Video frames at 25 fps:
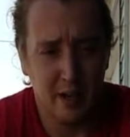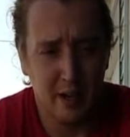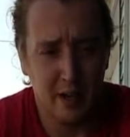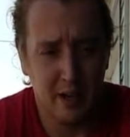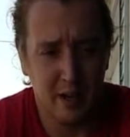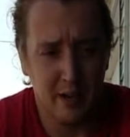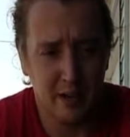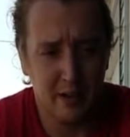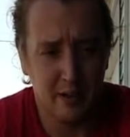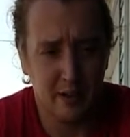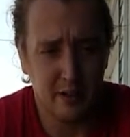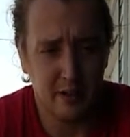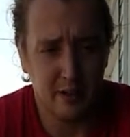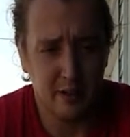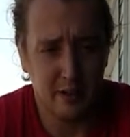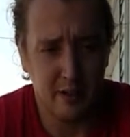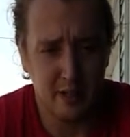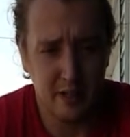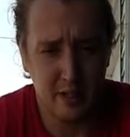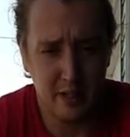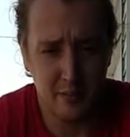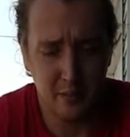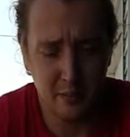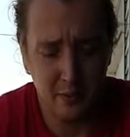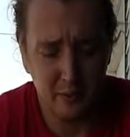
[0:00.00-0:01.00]
And he
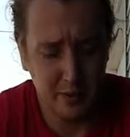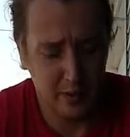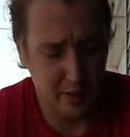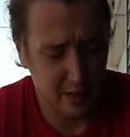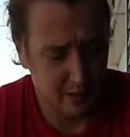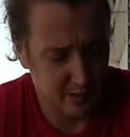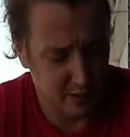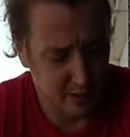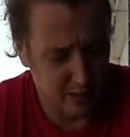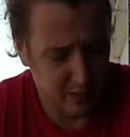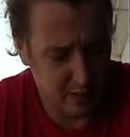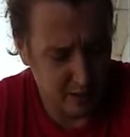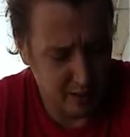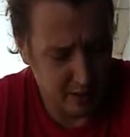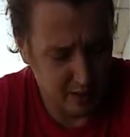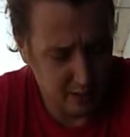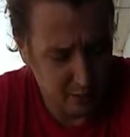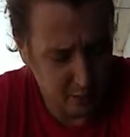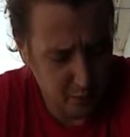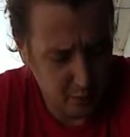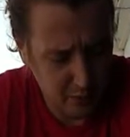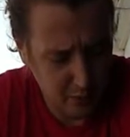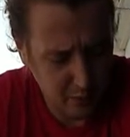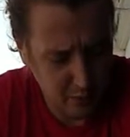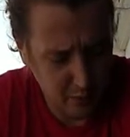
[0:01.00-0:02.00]
seemed real nice. His
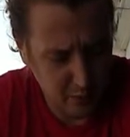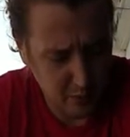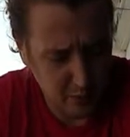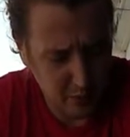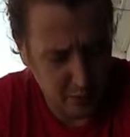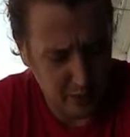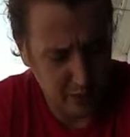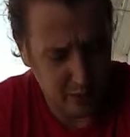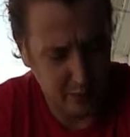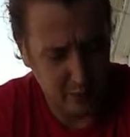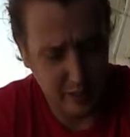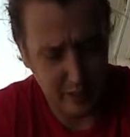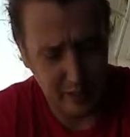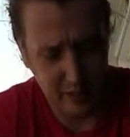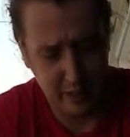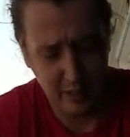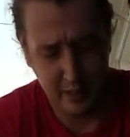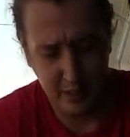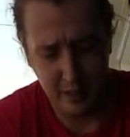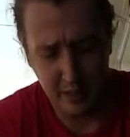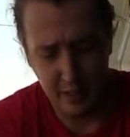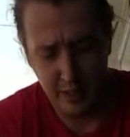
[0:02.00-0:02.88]
wit was pretty quick.